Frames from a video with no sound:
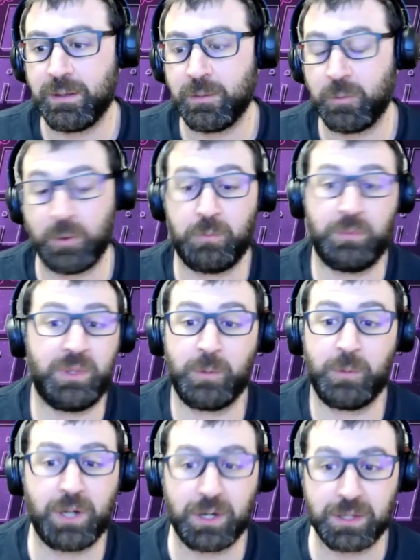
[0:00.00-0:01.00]

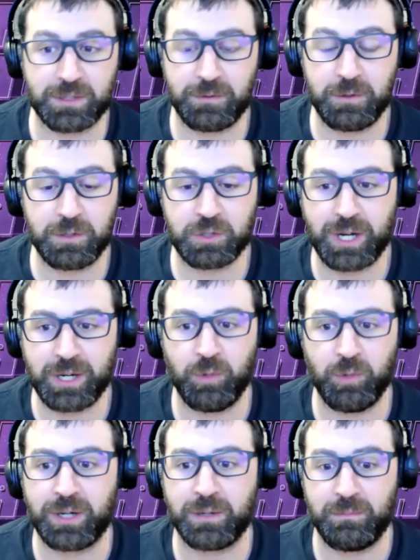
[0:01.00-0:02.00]
regardless of who's trying to
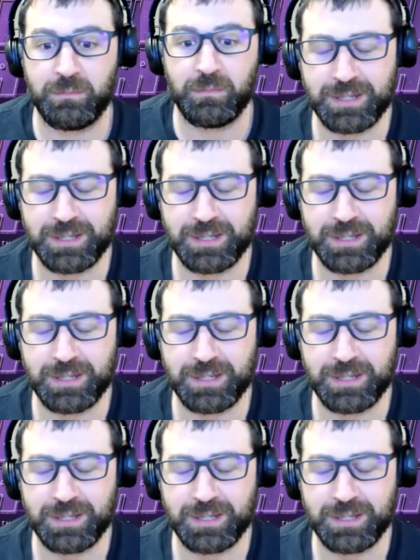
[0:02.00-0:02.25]
break them.